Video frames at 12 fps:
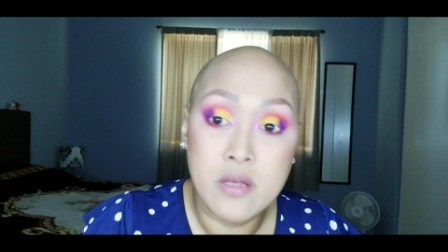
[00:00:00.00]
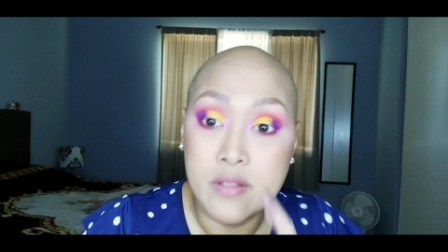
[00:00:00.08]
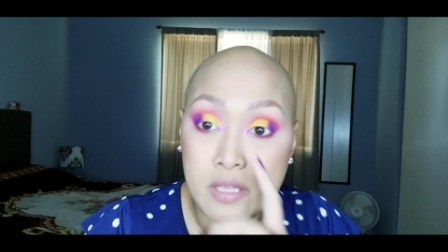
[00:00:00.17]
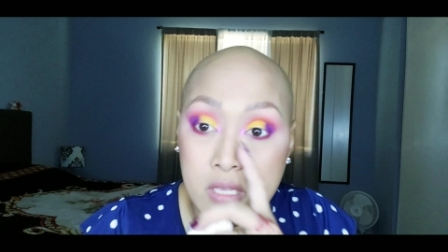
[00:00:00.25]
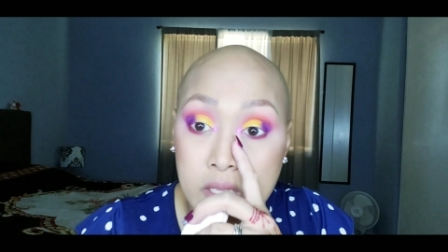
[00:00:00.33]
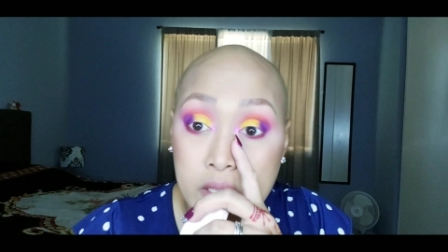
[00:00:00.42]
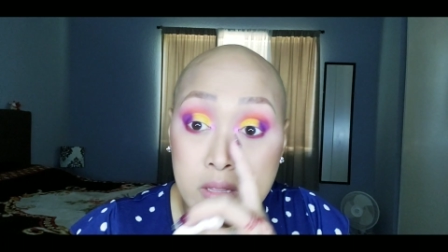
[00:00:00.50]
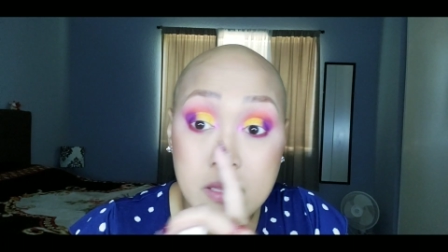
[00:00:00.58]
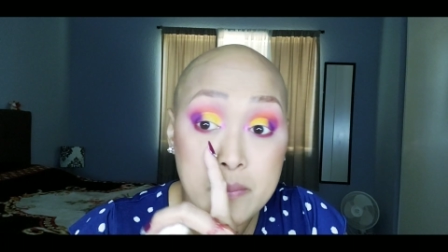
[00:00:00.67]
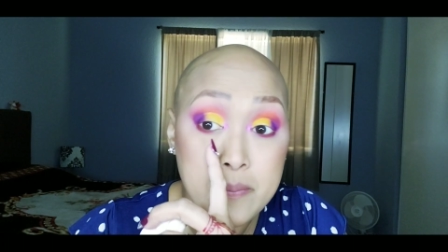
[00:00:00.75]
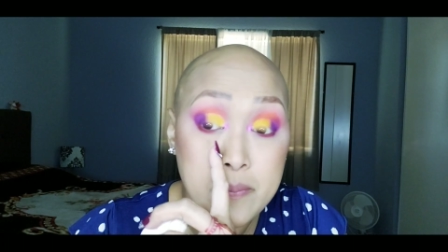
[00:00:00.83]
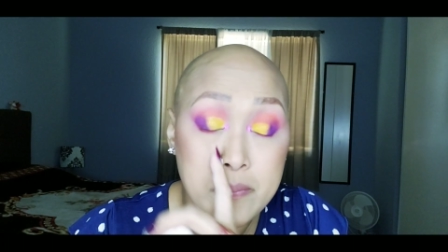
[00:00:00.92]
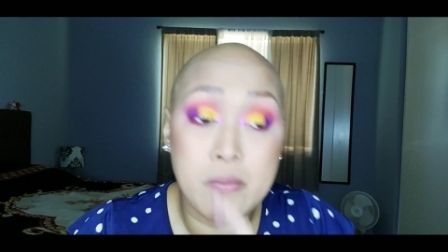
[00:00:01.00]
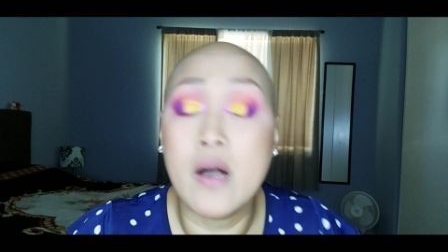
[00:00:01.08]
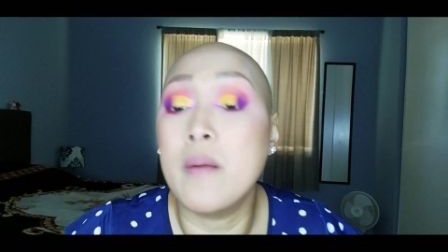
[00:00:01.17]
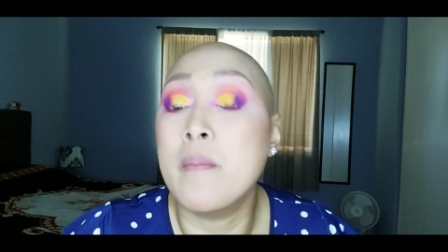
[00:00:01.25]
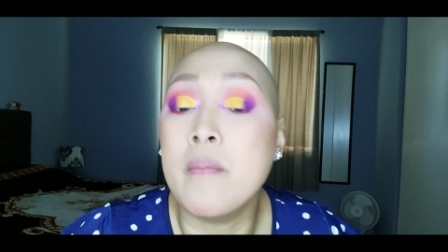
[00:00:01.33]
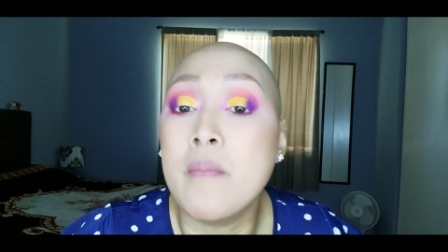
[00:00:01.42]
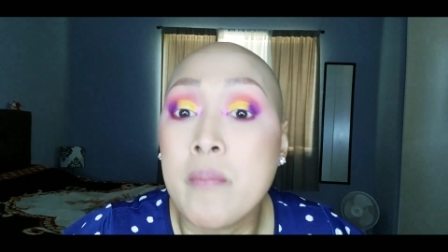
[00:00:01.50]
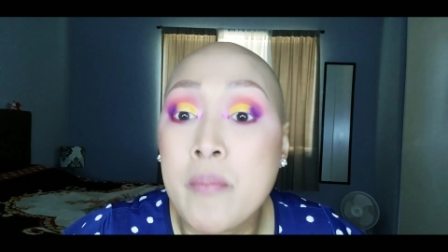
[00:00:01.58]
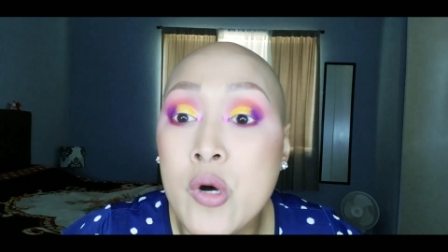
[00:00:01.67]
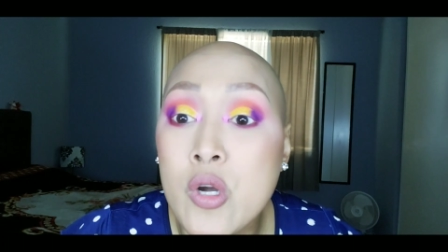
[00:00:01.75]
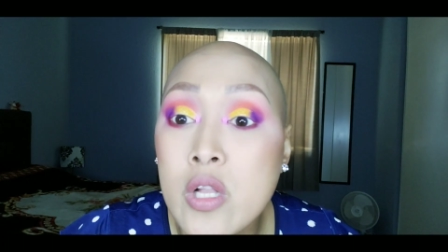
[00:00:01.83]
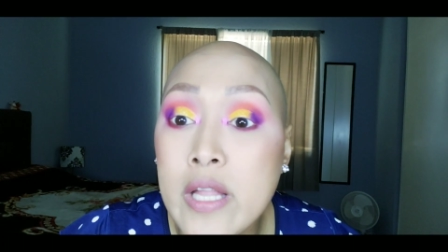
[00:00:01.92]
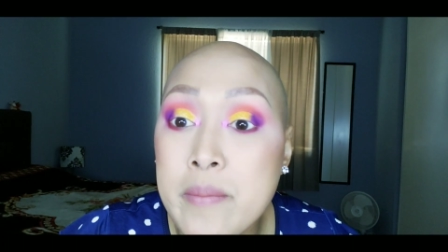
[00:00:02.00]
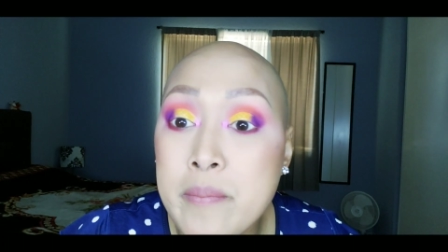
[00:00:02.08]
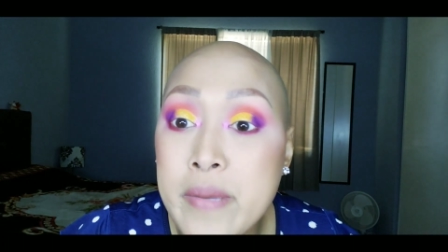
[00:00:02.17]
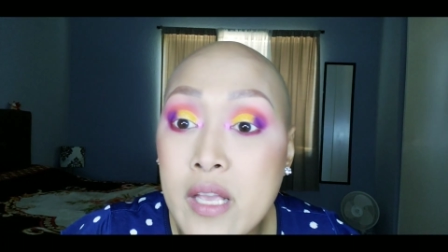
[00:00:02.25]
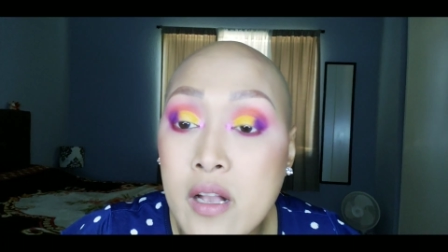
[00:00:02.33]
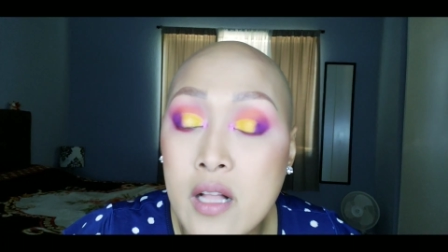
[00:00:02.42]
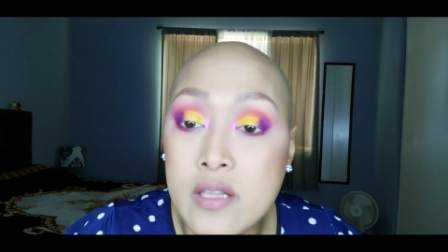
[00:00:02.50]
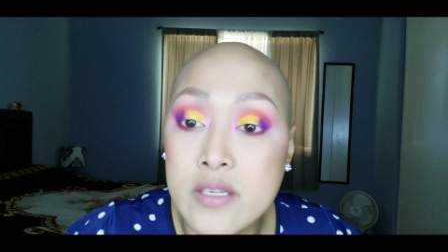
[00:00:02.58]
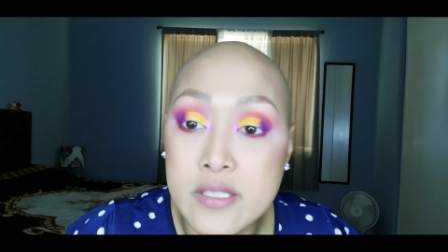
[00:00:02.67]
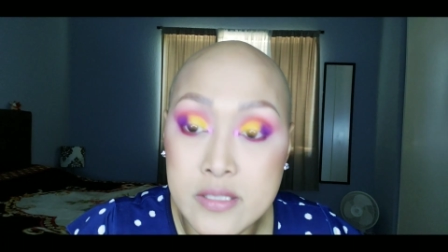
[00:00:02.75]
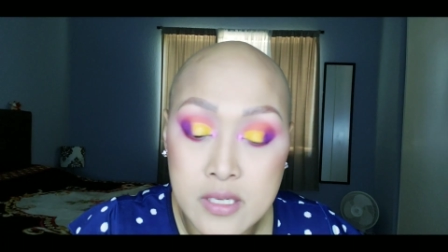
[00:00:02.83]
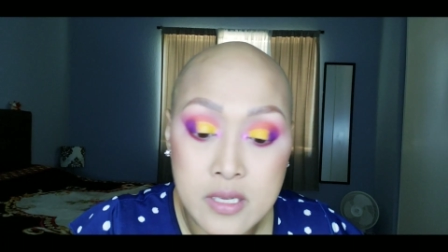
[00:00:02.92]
the, the um, pearl and pink color.